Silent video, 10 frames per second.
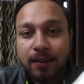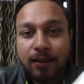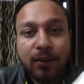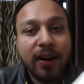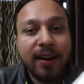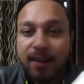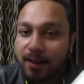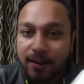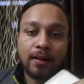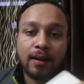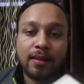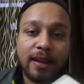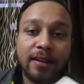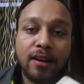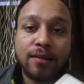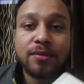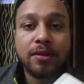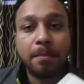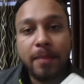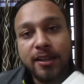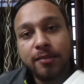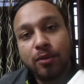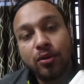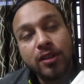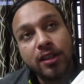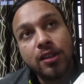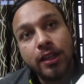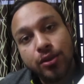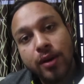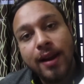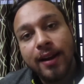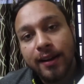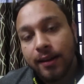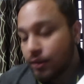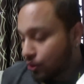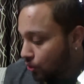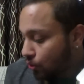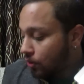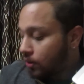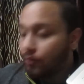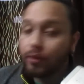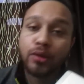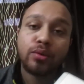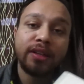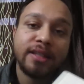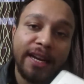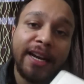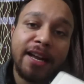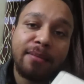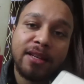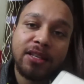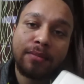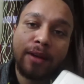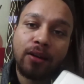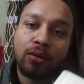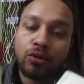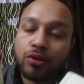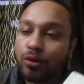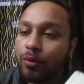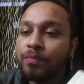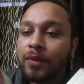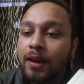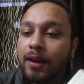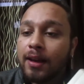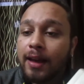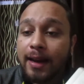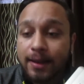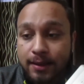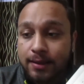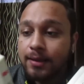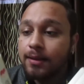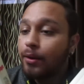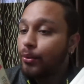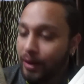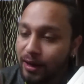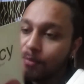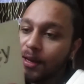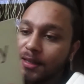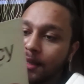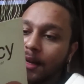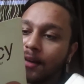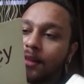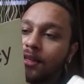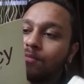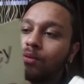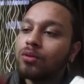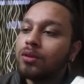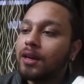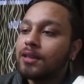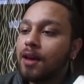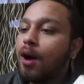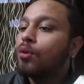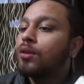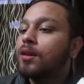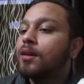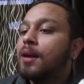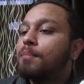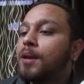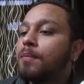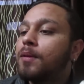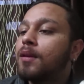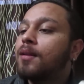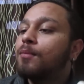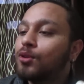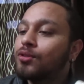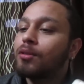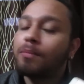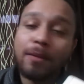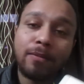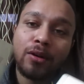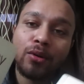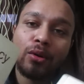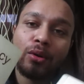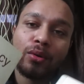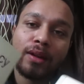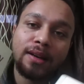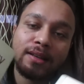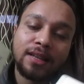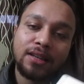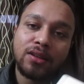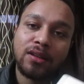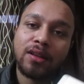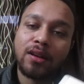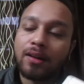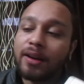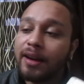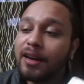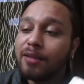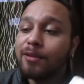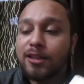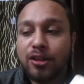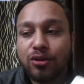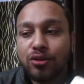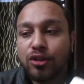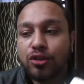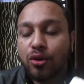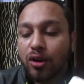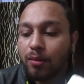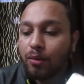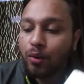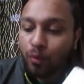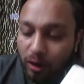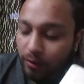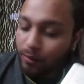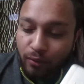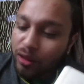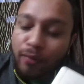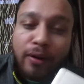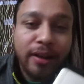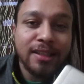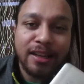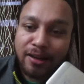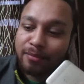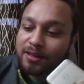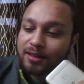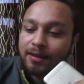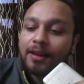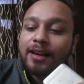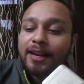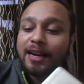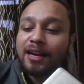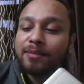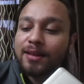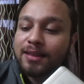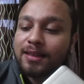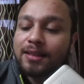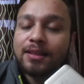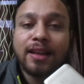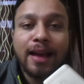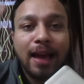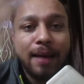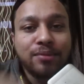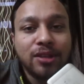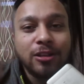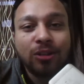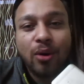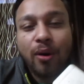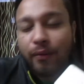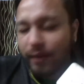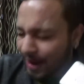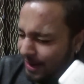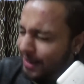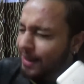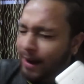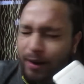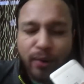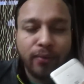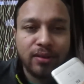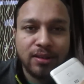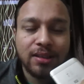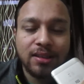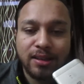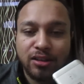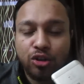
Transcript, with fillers: You are done. And then comes the best books in sexuality. So, the first one is Intimacy by Osho. It's really amazing that this book is out there and people most of the people don't know that it's actually there. In Intimacy Osho is talking about what what the fuck is intimacy? Intimacy is the absence of any kind of resistance.